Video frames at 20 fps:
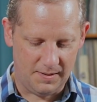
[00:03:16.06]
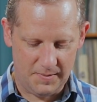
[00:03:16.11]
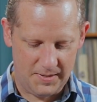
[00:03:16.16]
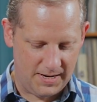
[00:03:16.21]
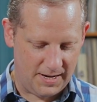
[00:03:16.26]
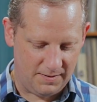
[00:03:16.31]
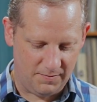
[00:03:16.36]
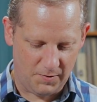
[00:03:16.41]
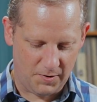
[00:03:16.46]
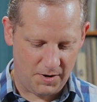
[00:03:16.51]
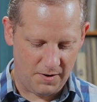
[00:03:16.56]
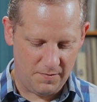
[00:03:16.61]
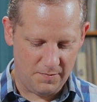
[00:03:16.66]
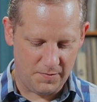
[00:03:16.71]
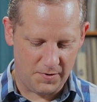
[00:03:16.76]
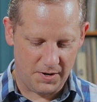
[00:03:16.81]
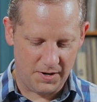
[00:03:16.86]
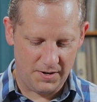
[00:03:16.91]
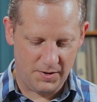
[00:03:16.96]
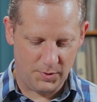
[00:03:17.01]
Yeah, very,
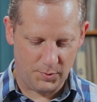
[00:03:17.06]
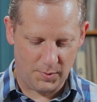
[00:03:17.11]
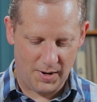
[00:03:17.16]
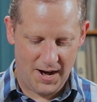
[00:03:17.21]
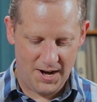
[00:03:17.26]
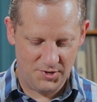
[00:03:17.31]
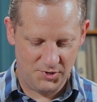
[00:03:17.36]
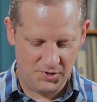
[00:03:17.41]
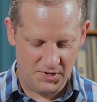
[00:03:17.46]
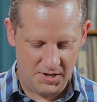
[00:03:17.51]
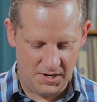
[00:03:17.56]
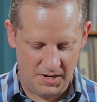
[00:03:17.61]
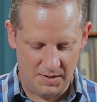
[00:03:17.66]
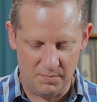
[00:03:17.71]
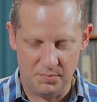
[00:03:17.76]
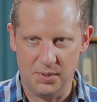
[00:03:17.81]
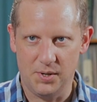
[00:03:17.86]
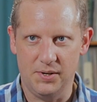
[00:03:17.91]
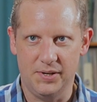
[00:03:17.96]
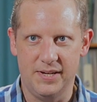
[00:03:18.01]
very thrashy
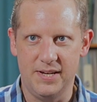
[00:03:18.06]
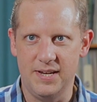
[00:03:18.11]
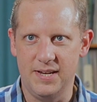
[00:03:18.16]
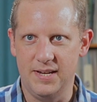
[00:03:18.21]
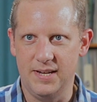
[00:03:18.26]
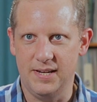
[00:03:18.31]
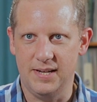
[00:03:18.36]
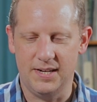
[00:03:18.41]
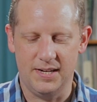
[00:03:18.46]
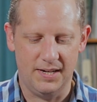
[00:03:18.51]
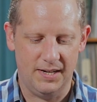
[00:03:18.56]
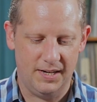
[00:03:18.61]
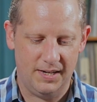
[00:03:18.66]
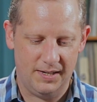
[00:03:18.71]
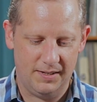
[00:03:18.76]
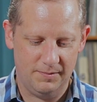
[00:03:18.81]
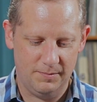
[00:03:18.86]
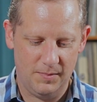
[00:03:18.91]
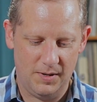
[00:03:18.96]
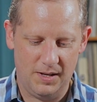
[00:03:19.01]
and punky, and
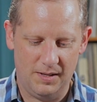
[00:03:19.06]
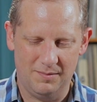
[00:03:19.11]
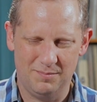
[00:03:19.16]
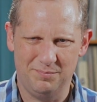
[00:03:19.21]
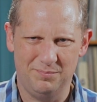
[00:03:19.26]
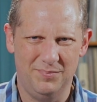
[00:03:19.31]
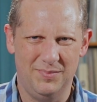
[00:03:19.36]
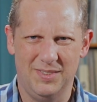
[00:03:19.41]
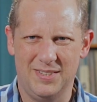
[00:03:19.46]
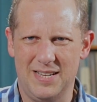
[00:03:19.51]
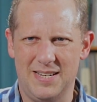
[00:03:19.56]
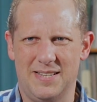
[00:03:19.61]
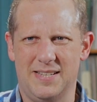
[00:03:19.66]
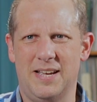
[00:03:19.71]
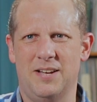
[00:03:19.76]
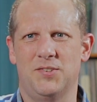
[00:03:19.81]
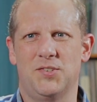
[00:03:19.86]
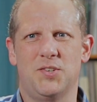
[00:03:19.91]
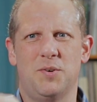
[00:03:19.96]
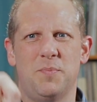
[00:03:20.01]
it
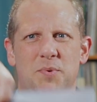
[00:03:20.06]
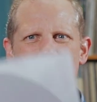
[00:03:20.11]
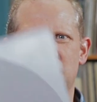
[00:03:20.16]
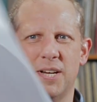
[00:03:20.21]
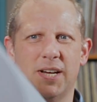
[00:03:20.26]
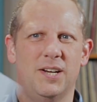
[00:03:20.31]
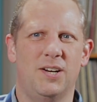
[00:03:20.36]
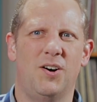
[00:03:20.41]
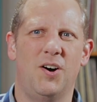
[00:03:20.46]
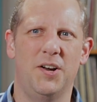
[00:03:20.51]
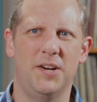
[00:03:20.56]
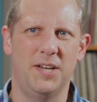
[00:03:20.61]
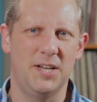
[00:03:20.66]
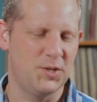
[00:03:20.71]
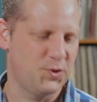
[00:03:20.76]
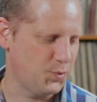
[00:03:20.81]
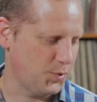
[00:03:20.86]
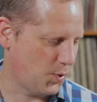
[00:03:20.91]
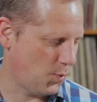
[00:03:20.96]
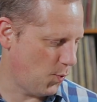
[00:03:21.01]
sounds almost like an
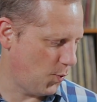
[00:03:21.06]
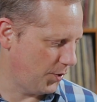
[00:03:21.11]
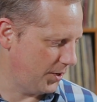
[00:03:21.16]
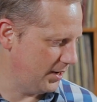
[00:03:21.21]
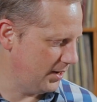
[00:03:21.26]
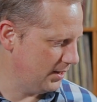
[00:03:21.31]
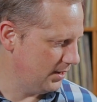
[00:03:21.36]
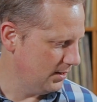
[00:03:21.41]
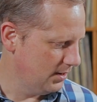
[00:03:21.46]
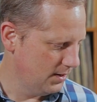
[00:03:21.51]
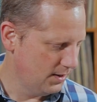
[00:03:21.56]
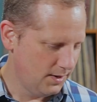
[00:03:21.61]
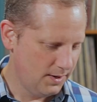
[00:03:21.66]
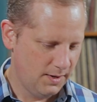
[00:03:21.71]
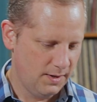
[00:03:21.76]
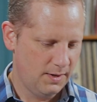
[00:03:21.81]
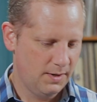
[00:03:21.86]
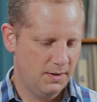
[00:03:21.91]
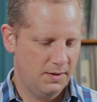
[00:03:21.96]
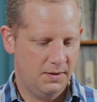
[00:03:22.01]
audience recording.
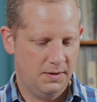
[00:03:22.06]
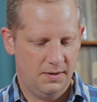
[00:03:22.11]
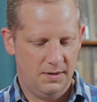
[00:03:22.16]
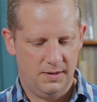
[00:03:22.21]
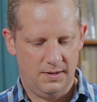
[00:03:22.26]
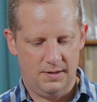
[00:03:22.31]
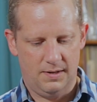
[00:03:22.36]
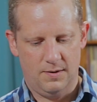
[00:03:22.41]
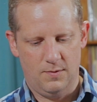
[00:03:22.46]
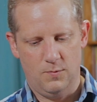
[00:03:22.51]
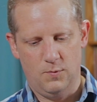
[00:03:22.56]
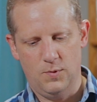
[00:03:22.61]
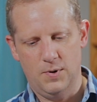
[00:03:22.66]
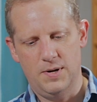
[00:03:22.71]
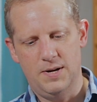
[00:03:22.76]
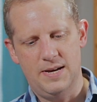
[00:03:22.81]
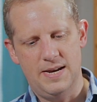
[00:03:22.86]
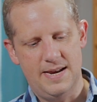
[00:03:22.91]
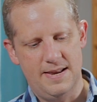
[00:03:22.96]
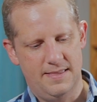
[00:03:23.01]

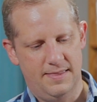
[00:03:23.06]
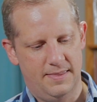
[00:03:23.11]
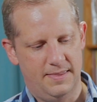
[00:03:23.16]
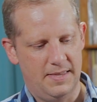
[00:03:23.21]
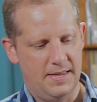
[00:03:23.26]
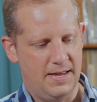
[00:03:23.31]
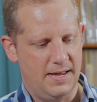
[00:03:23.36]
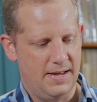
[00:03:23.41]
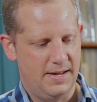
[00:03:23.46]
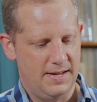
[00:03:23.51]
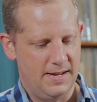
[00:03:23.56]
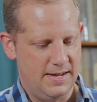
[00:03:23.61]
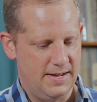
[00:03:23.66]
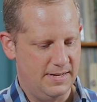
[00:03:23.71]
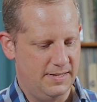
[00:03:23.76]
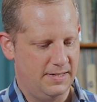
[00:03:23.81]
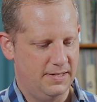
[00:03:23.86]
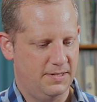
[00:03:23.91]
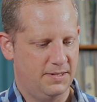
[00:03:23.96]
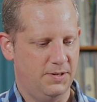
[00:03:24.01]
One neat thing
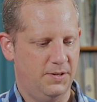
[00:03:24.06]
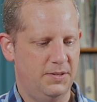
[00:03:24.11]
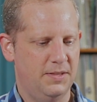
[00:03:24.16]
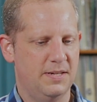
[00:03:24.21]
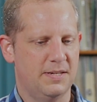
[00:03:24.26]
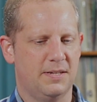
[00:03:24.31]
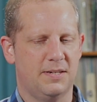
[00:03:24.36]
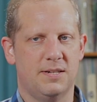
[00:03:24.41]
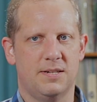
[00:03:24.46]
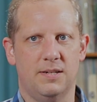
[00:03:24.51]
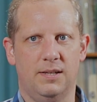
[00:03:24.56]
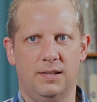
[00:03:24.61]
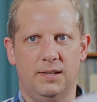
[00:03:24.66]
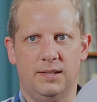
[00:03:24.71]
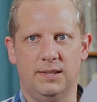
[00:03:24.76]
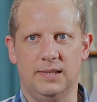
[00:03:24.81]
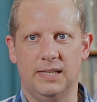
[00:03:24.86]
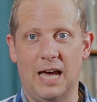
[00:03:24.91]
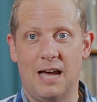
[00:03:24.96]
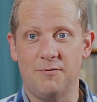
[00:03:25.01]
is it's on this
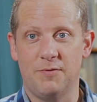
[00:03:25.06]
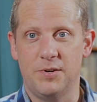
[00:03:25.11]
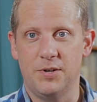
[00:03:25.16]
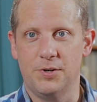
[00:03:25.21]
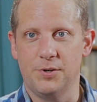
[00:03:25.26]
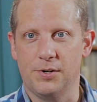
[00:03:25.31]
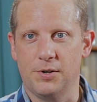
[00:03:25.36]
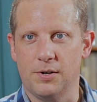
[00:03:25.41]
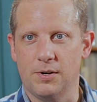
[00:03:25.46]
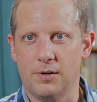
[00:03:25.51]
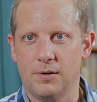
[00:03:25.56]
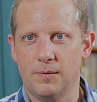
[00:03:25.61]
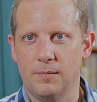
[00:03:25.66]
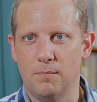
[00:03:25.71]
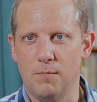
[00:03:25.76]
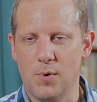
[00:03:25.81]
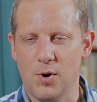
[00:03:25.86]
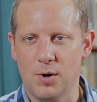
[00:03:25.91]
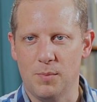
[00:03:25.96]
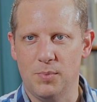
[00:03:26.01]
lavender
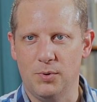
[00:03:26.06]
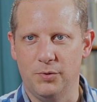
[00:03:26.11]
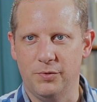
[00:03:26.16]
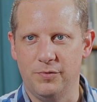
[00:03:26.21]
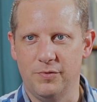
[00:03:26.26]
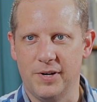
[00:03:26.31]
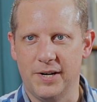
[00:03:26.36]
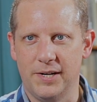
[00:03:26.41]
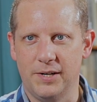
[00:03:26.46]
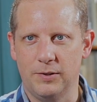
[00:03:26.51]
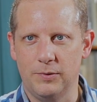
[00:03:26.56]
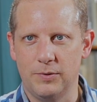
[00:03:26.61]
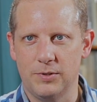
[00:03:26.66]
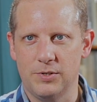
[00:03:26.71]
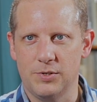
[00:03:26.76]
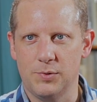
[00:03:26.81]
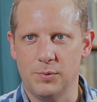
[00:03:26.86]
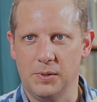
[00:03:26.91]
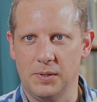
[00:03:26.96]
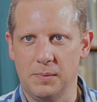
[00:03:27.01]
marbled vinyl,
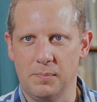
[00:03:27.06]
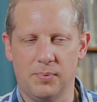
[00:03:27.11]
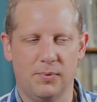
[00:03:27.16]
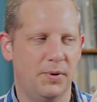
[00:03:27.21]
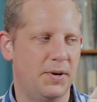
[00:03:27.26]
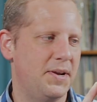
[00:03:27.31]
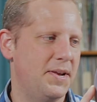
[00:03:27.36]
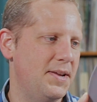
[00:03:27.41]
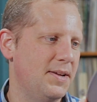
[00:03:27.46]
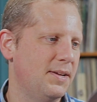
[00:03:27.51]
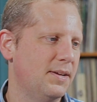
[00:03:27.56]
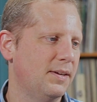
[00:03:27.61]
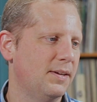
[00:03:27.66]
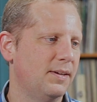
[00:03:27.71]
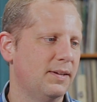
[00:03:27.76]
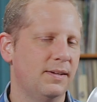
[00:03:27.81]
which is really pretty.